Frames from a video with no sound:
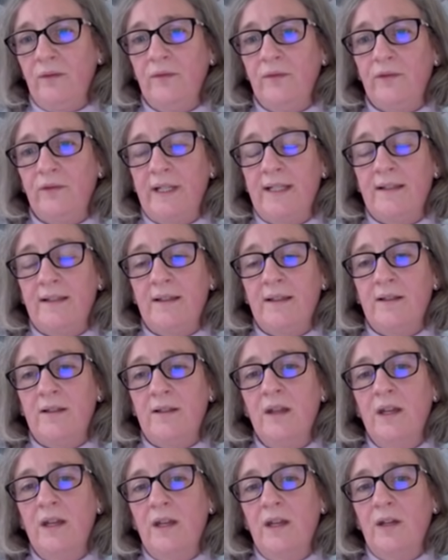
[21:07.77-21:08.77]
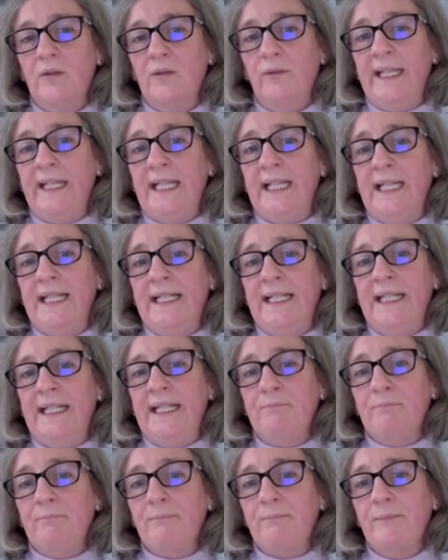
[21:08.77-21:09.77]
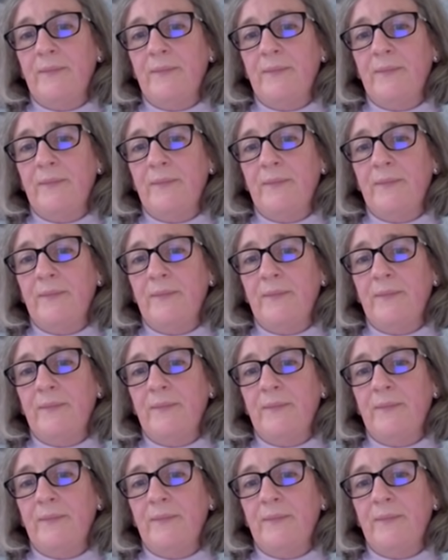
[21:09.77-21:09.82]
For instance, we clearly